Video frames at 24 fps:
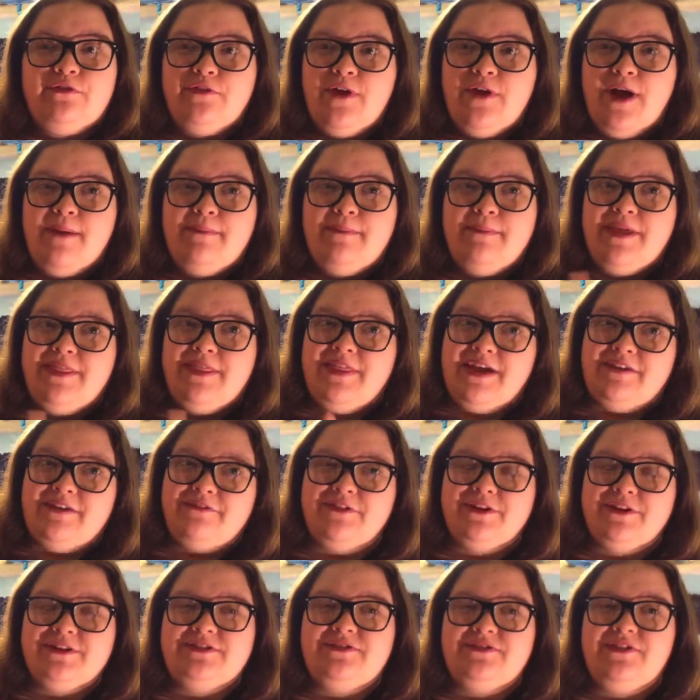from that
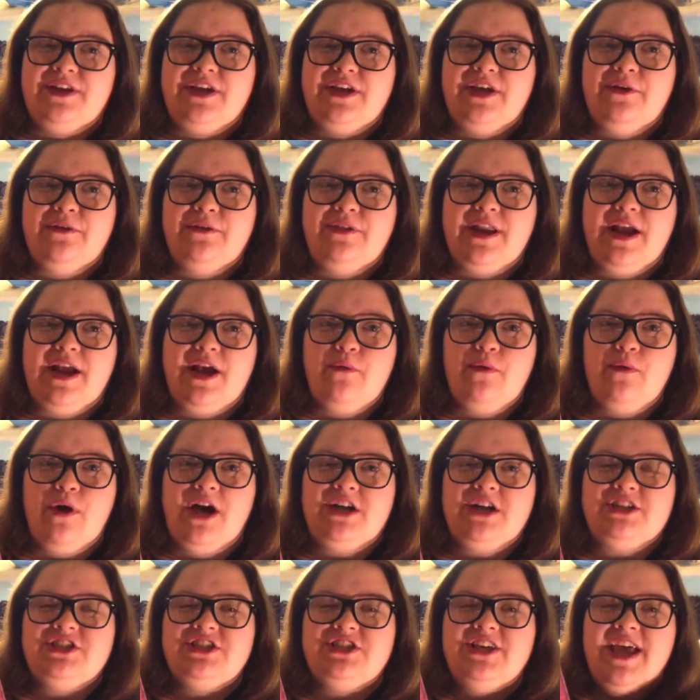first video that I
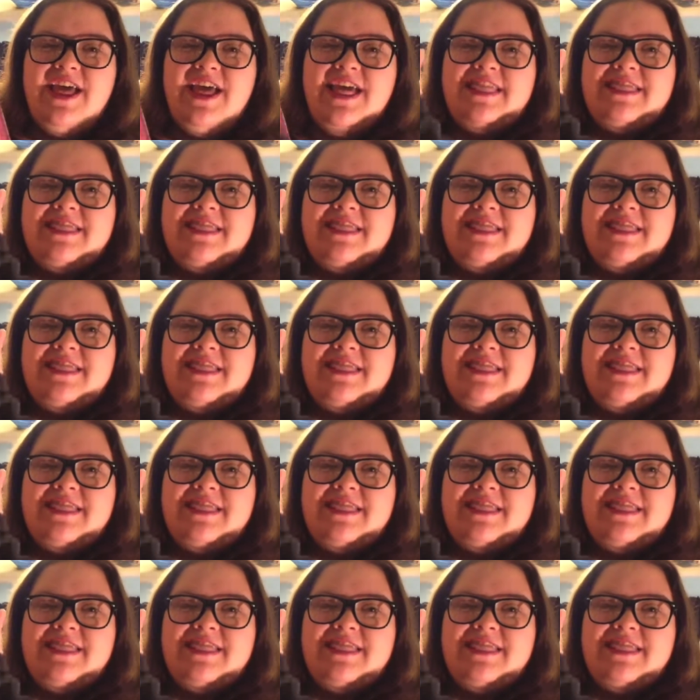watched,